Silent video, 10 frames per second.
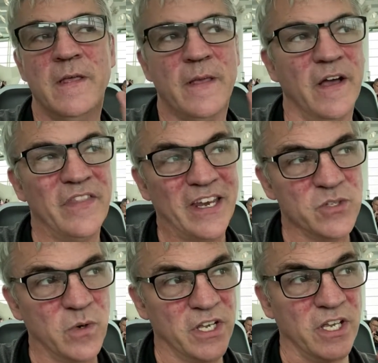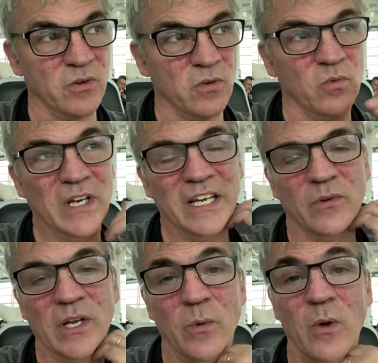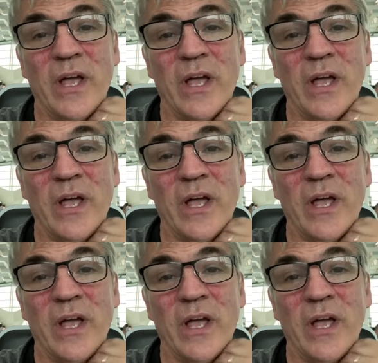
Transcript: That is working really, really well.